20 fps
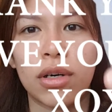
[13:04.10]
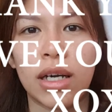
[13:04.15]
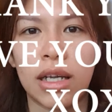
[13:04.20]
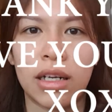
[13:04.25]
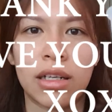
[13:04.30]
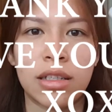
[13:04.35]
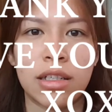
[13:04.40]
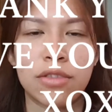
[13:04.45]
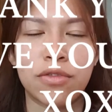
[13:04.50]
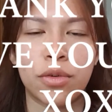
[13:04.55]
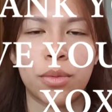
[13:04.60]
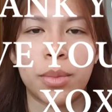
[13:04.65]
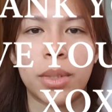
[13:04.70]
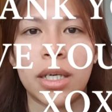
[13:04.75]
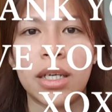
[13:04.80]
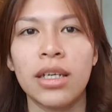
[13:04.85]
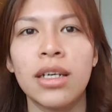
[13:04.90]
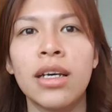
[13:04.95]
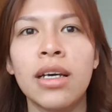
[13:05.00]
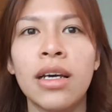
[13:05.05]
getting this for
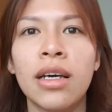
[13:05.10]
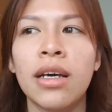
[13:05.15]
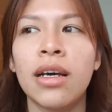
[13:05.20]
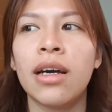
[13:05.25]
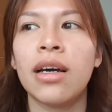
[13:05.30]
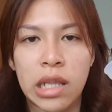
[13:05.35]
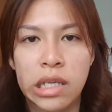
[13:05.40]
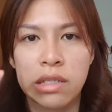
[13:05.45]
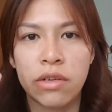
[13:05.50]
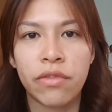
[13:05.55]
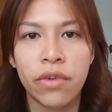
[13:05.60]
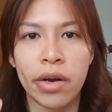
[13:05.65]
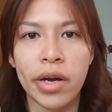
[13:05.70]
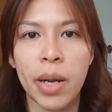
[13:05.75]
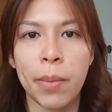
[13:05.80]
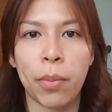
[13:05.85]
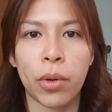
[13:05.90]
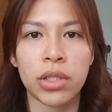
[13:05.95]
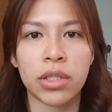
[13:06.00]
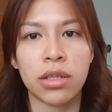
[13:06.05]
me. There's a very
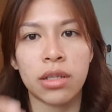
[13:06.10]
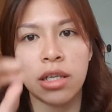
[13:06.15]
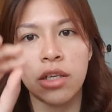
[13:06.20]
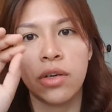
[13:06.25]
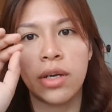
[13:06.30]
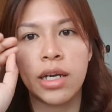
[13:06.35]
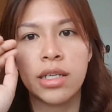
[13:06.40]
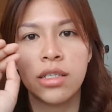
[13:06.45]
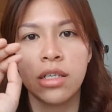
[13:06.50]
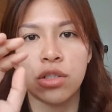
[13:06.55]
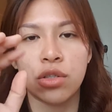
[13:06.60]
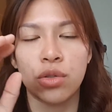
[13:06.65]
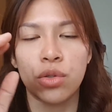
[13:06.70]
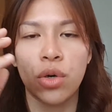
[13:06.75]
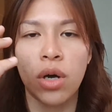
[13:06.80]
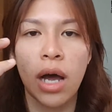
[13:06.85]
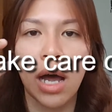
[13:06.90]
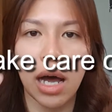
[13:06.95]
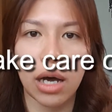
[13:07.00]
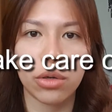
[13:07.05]
important thing you guys need to
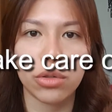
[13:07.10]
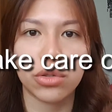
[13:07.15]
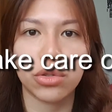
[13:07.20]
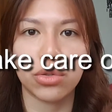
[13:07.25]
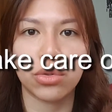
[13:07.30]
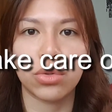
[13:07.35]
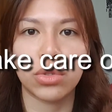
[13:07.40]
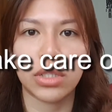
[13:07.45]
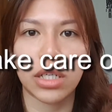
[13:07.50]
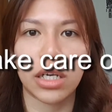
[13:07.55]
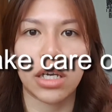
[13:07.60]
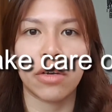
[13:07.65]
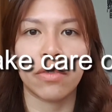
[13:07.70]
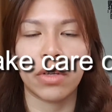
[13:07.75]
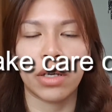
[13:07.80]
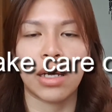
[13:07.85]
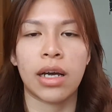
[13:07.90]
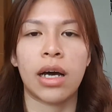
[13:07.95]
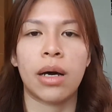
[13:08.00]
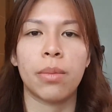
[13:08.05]
know how to take care of
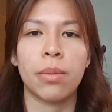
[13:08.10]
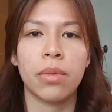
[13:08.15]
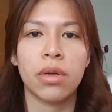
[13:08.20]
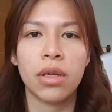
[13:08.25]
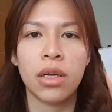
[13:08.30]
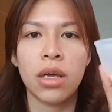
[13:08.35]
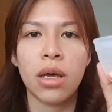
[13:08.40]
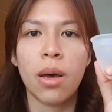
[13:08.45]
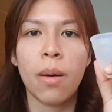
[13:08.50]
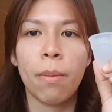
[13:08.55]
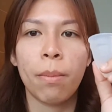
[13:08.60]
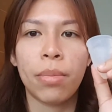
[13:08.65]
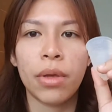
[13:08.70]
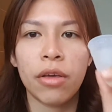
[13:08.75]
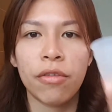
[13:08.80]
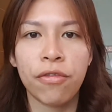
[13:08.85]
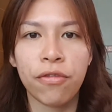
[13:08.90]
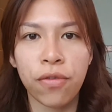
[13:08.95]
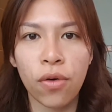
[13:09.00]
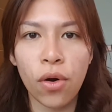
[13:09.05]
the cup.
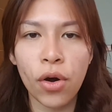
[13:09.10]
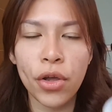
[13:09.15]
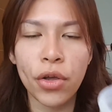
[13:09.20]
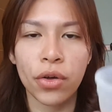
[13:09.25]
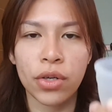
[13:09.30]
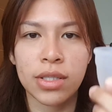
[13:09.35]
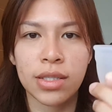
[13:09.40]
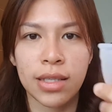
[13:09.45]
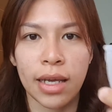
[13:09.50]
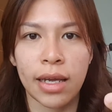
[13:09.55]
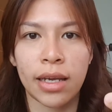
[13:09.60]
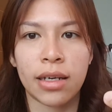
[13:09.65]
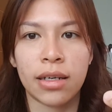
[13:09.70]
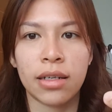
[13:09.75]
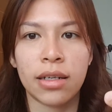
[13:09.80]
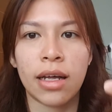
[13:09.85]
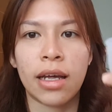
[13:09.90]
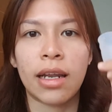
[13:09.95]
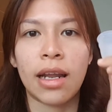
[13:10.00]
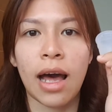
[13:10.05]
Before your
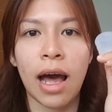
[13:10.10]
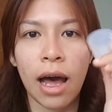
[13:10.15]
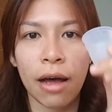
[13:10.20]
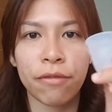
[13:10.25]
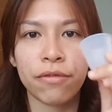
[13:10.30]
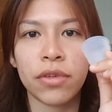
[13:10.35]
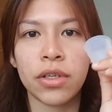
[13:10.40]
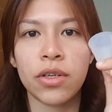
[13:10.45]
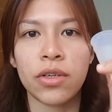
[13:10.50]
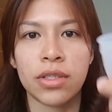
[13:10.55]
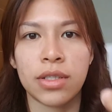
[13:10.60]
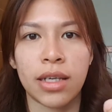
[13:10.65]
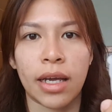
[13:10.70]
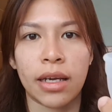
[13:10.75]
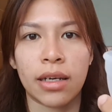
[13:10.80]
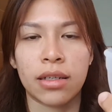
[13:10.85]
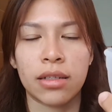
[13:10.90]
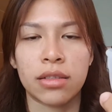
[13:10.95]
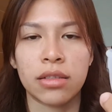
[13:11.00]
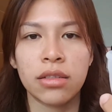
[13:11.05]
cycle and after your
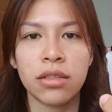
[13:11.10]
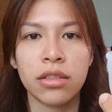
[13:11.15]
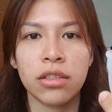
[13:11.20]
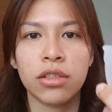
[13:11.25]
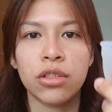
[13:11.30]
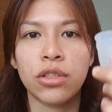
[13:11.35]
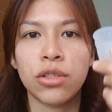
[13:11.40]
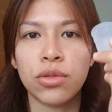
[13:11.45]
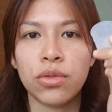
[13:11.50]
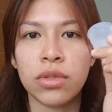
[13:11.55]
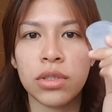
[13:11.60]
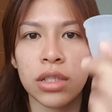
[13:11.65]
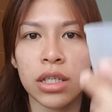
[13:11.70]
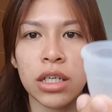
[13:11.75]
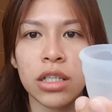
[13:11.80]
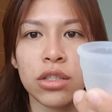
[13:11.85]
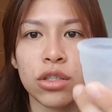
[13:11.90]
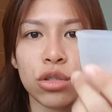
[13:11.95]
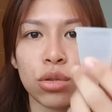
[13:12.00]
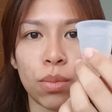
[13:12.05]
cycle, you
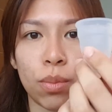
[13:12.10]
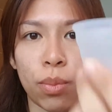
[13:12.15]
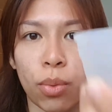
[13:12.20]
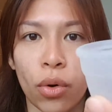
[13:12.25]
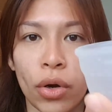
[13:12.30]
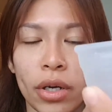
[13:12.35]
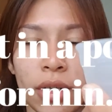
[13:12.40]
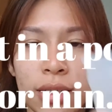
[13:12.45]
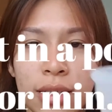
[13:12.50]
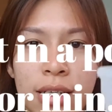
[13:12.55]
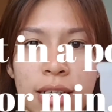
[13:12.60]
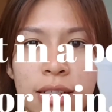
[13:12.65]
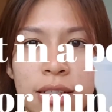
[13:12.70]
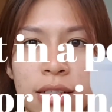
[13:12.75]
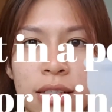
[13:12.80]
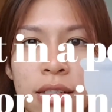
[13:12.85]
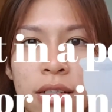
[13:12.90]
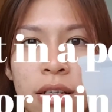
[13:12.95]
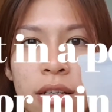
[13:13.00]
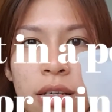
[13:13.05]
need to boil this